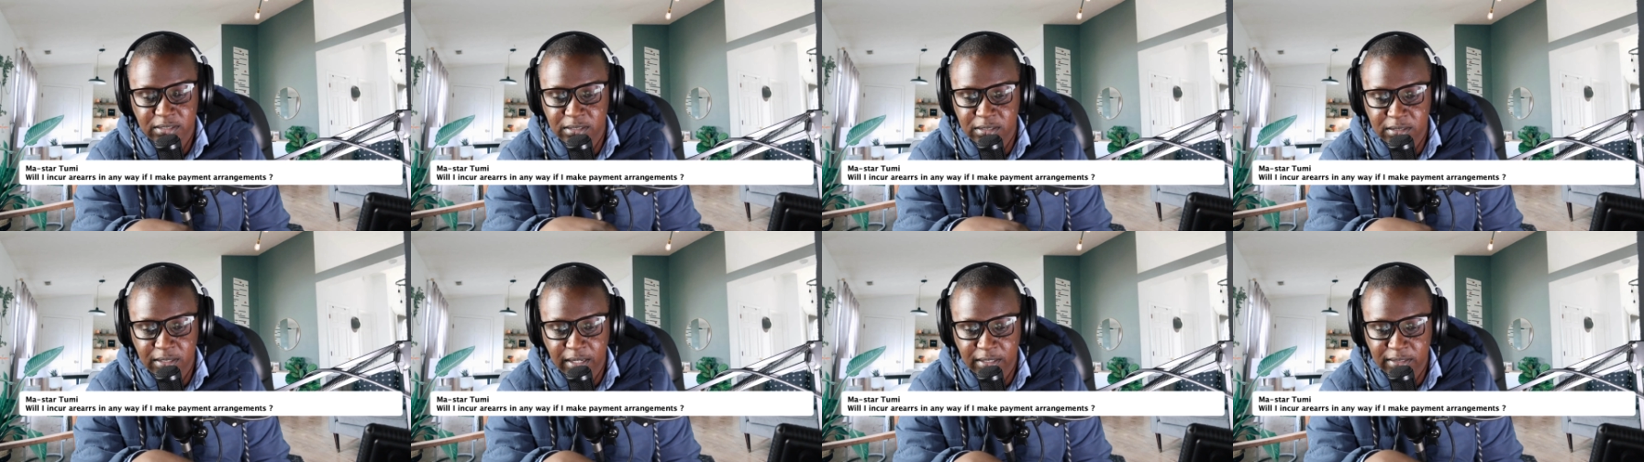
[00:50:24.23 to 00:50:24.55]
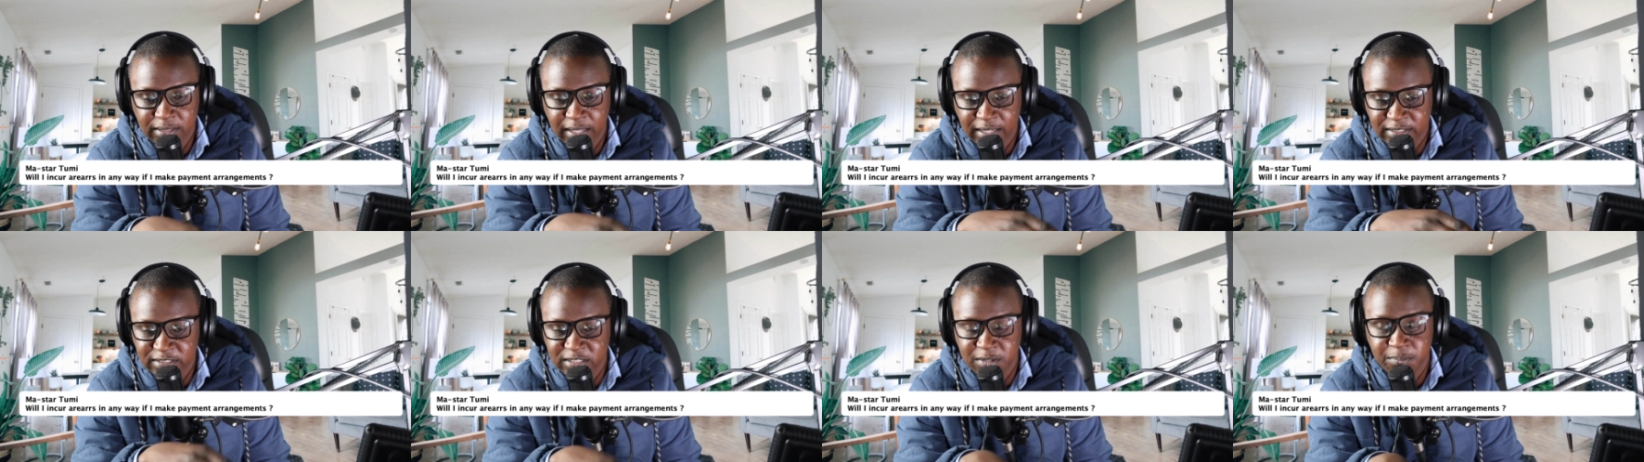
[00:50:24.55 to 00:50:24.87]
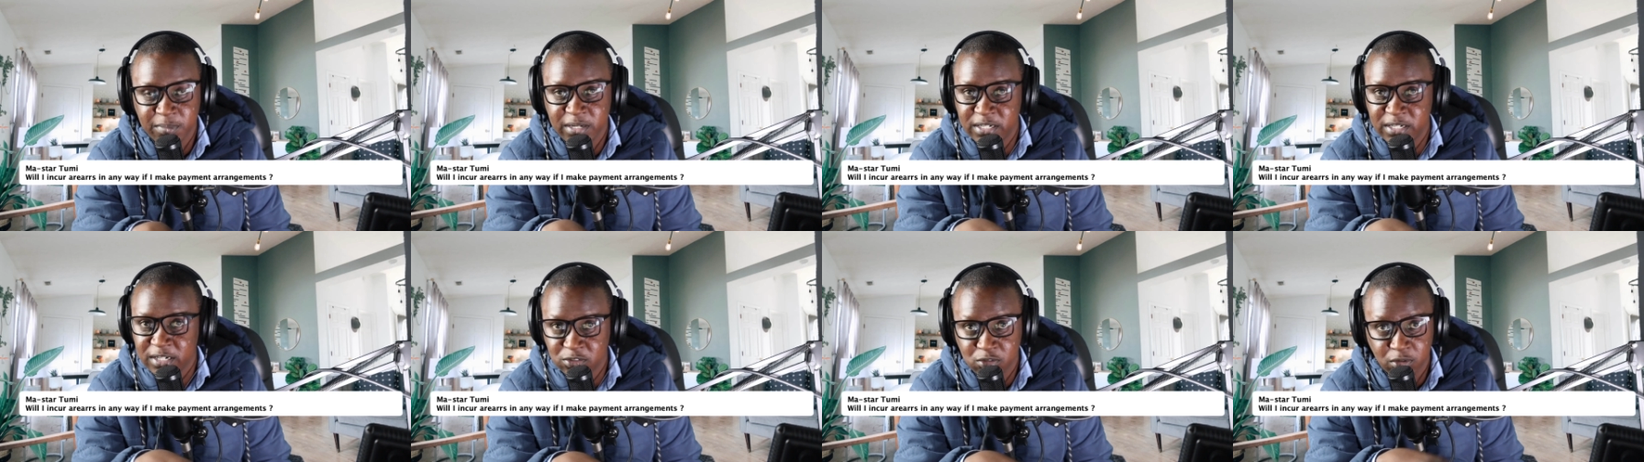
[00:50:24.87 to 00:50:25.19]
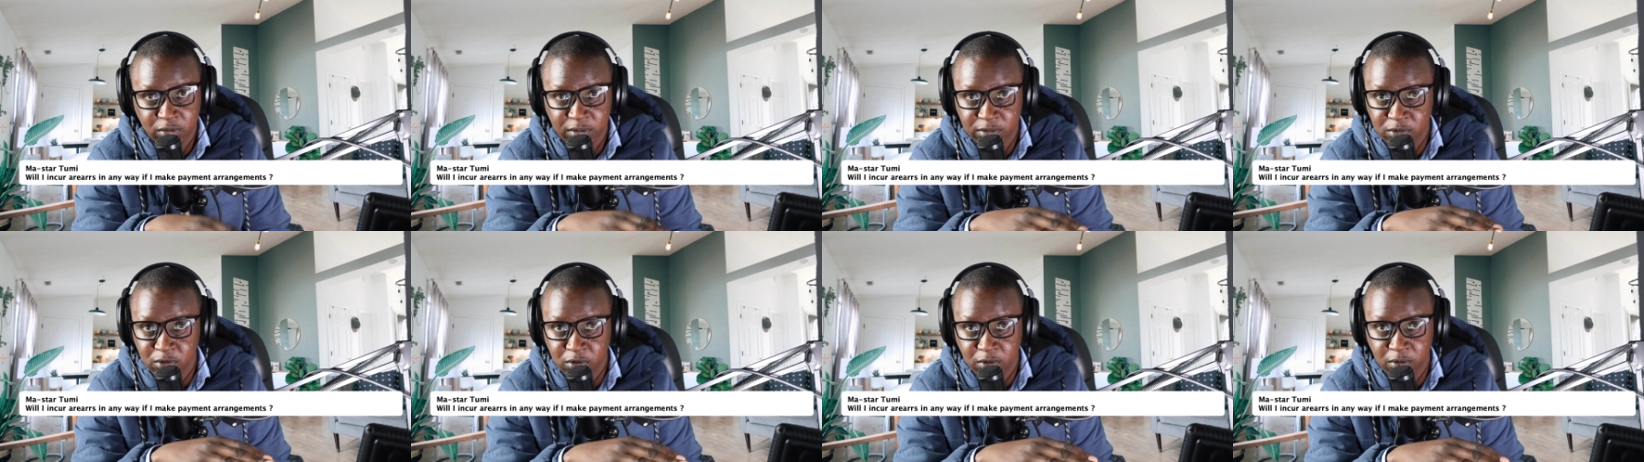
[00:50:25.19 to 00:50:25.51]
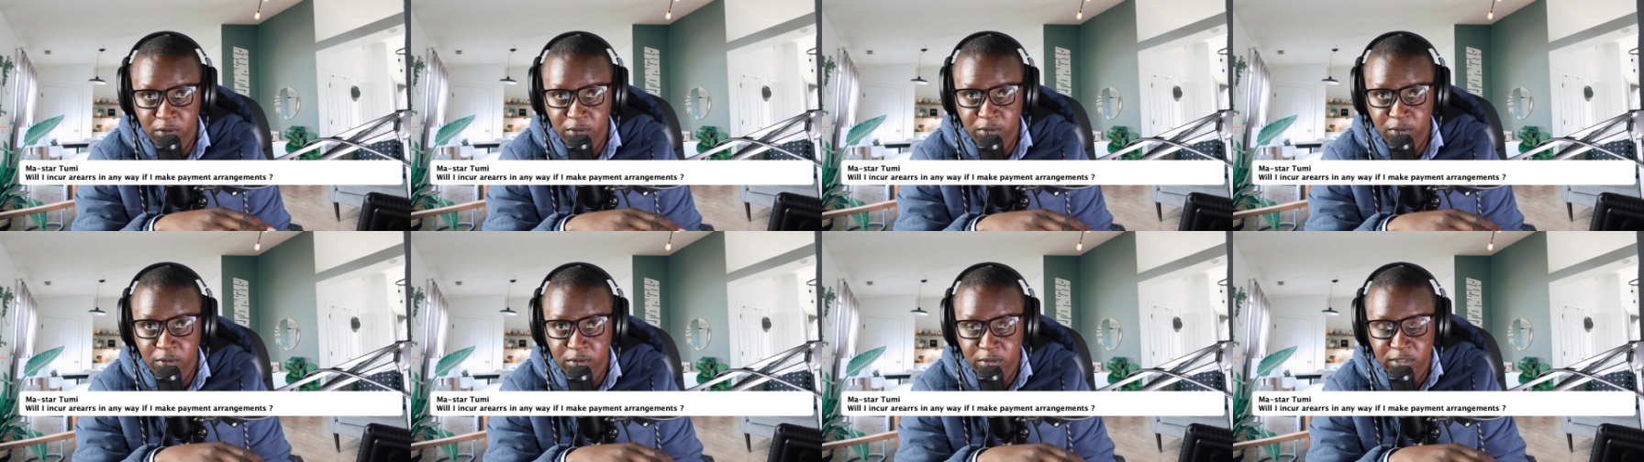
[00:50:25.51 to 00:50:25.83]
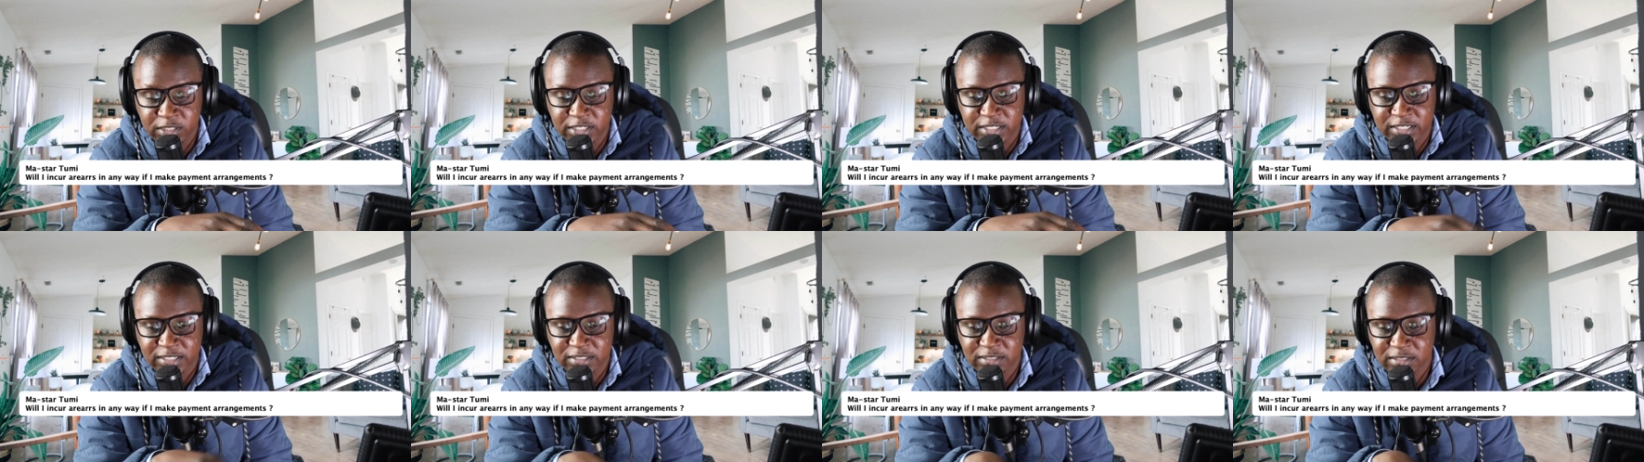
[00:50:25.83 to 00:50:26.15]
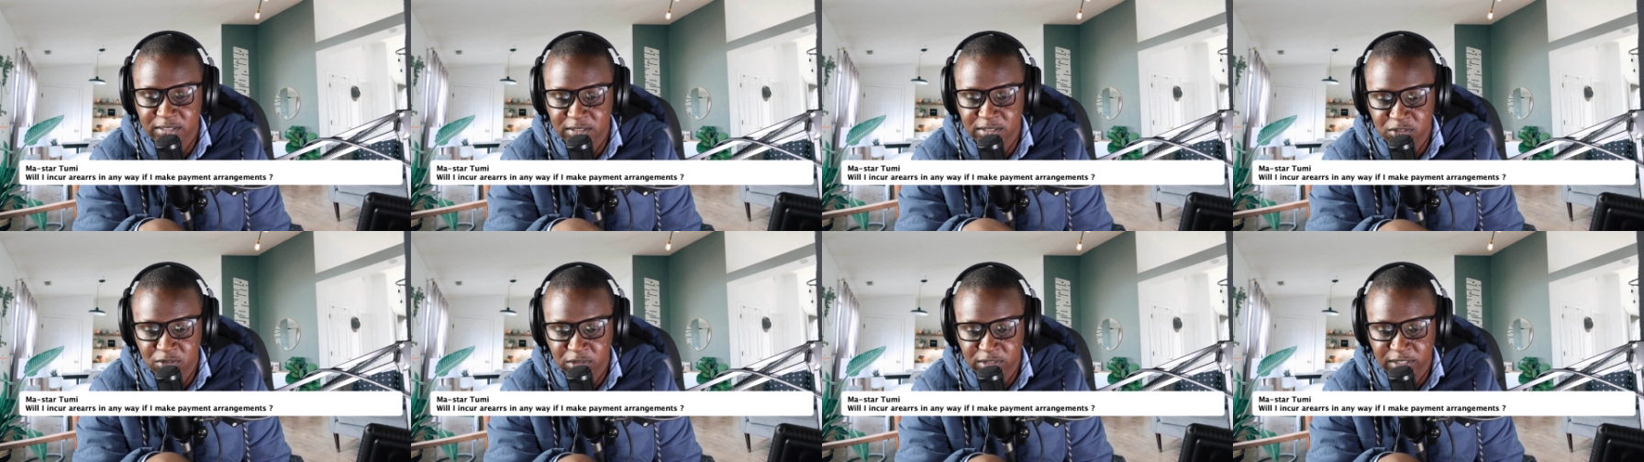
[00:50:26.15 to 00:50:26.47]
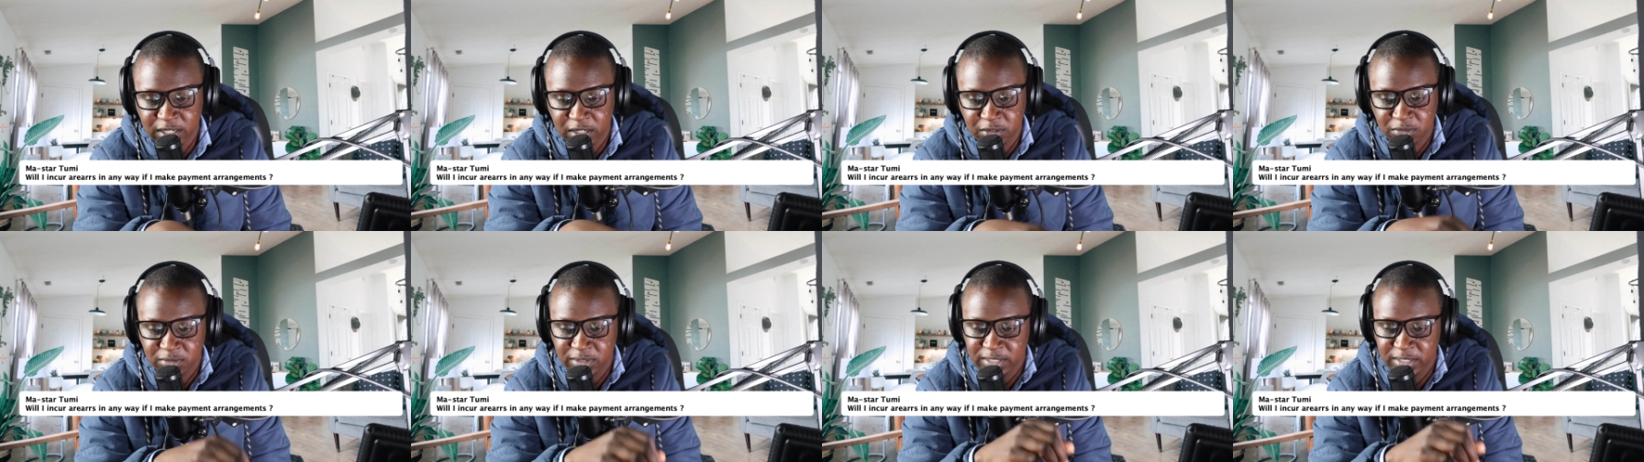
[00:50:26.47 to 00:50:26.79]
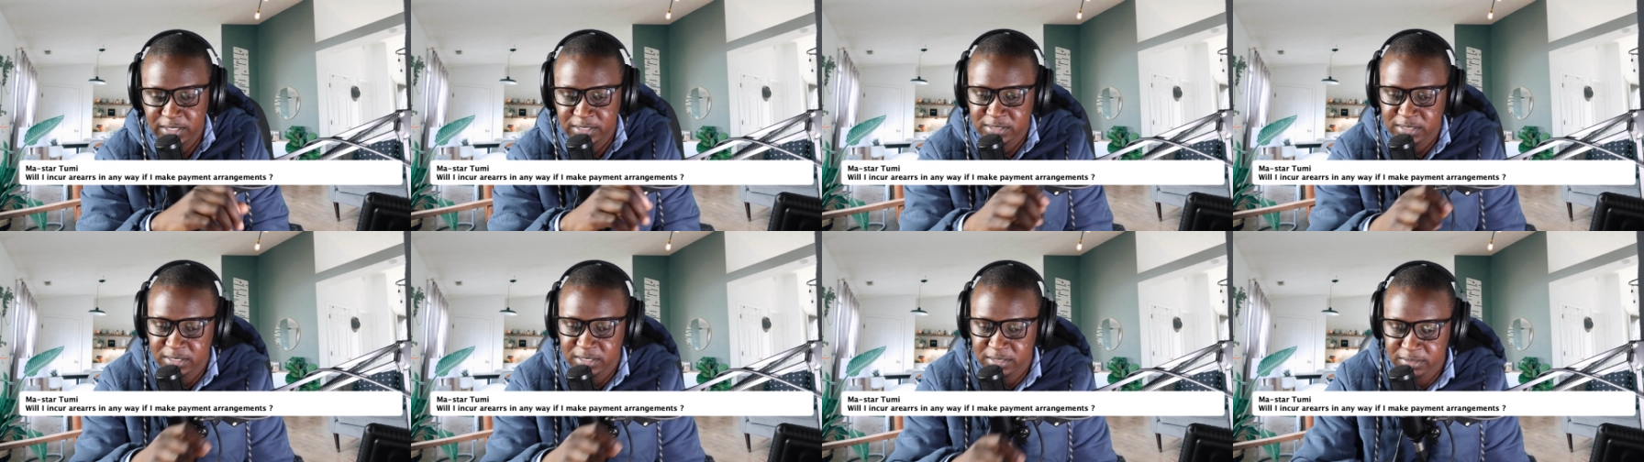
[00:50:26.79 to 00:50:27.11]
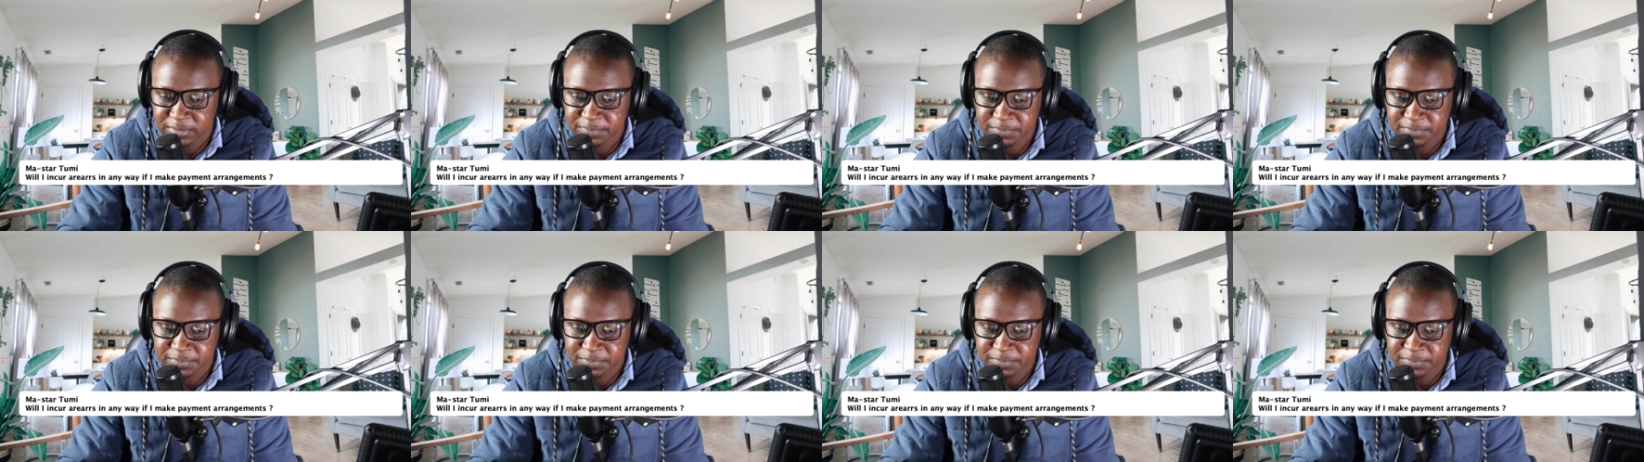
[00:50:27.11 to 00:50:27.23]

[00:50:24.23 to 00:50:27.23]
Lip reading: That doesn't mean that your interest is not calculated.